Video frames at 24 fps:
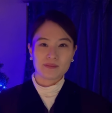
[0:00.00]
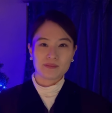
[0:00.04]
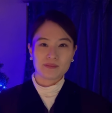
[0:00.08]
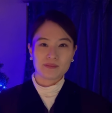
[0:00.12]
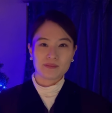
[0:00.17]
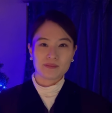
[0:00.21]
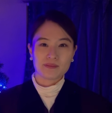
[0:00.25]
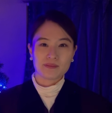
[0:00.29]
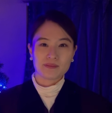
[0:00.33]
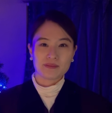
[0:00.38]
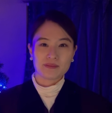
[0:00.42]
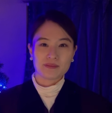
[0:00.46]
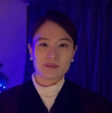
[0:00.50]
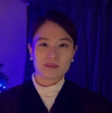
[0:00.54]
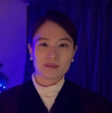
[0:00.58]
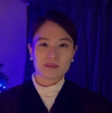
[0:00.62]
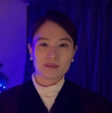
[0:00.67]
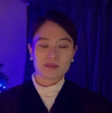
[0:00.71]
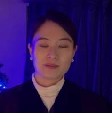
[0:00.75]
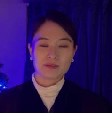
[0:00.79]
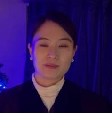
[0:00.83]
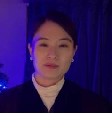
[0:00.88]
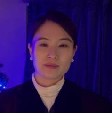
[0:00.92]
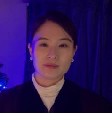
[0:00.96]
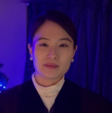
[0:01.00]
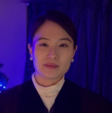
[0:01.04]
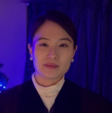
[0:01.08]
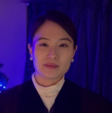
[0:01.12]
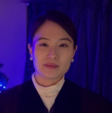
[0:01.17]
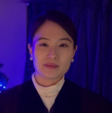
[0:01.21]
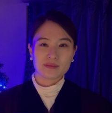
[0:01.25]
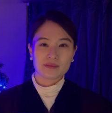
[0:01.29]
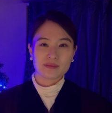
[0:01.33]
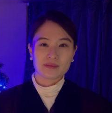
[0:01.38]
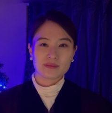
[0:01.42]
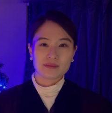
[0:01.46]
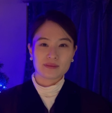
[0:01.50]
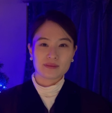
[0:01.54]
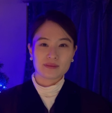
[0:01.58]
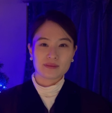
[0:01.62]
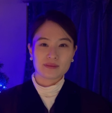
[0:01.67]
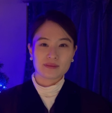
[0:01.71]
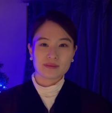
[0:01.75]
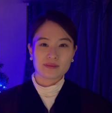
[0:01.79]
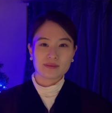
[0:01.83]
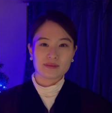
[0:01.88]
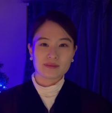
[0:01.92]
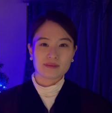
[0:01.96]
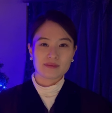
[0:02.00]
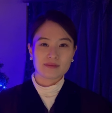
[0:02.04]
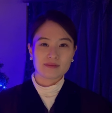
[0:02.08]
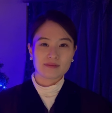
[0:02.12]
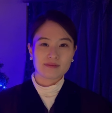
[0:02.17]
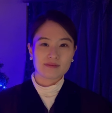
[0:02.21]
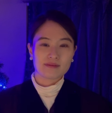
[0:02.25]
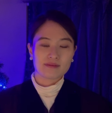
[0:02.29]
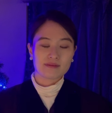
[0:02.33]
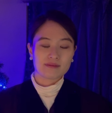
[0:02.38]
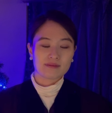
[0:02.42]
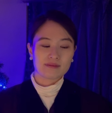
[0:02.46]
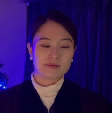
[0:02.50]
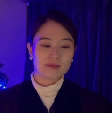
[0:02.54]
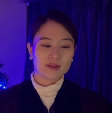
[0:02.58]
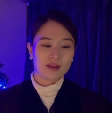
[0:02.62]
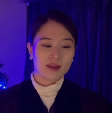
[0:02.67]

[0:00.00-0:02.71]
(no one is talking)